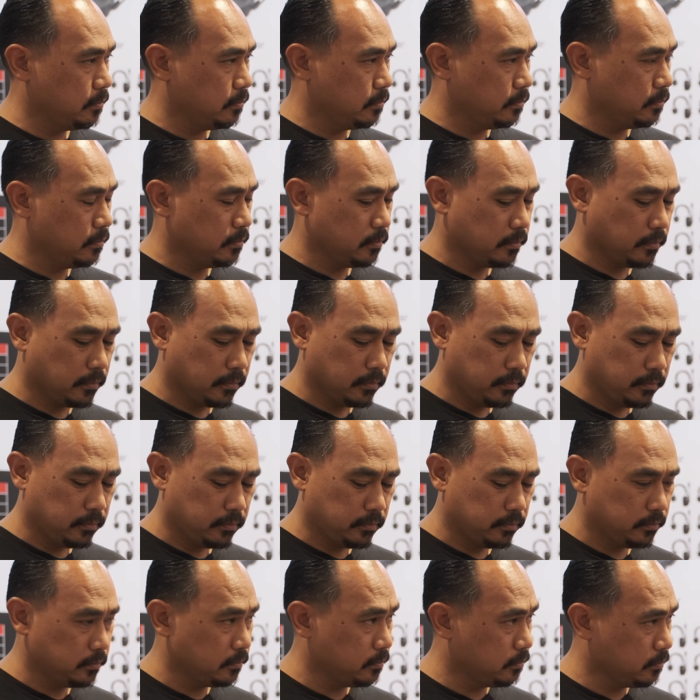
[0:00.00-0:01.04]

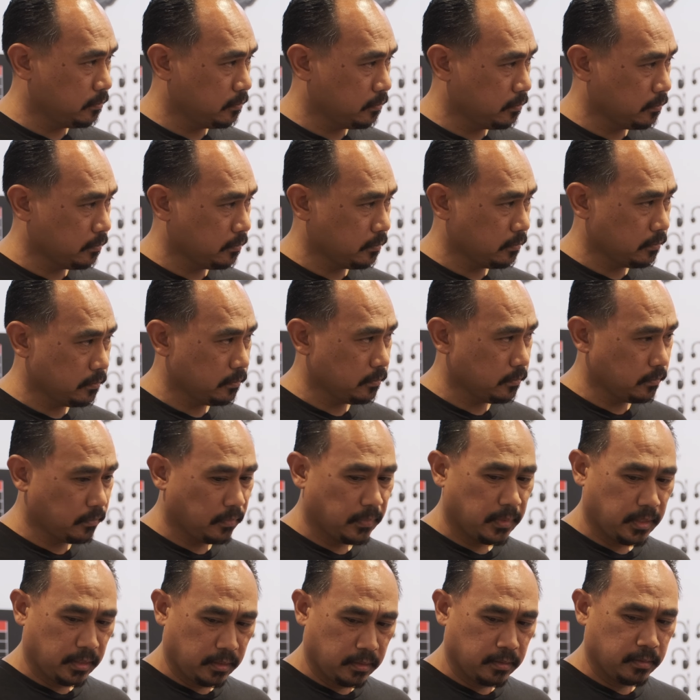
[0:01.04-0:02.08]

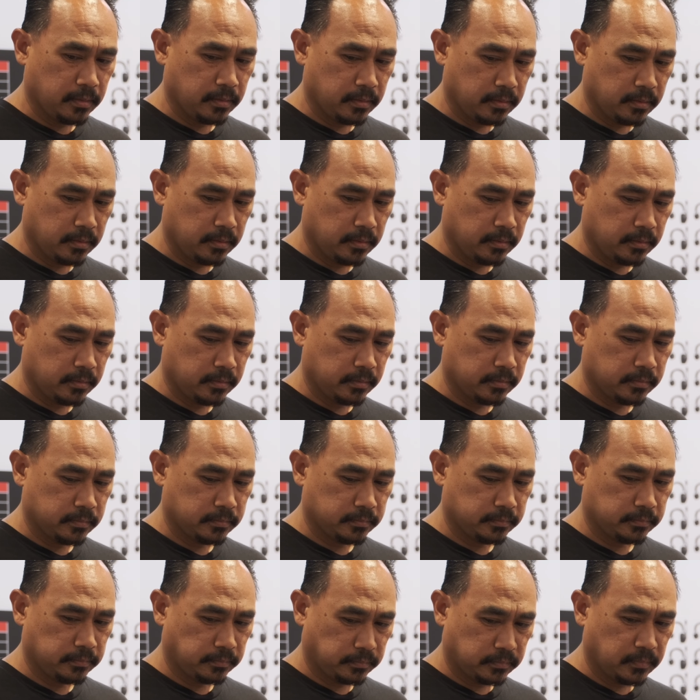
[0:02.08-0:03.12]

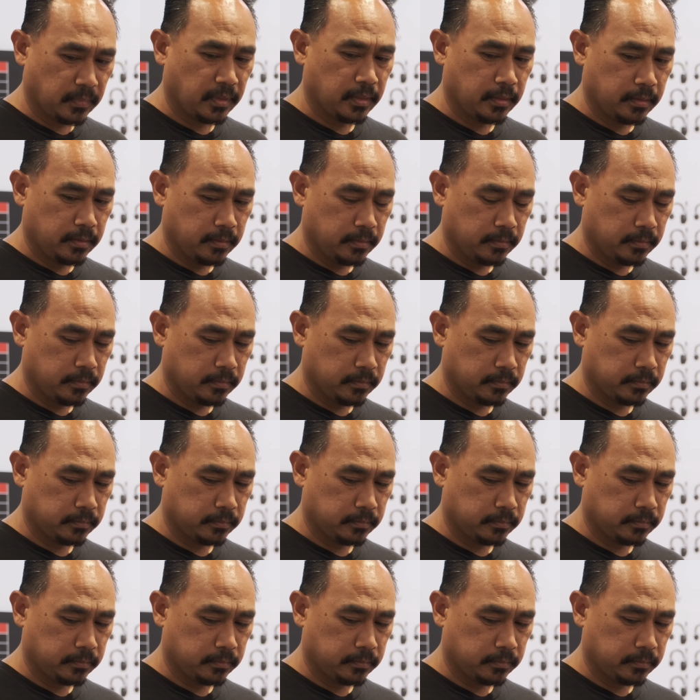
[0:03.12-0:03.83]
(not speaking)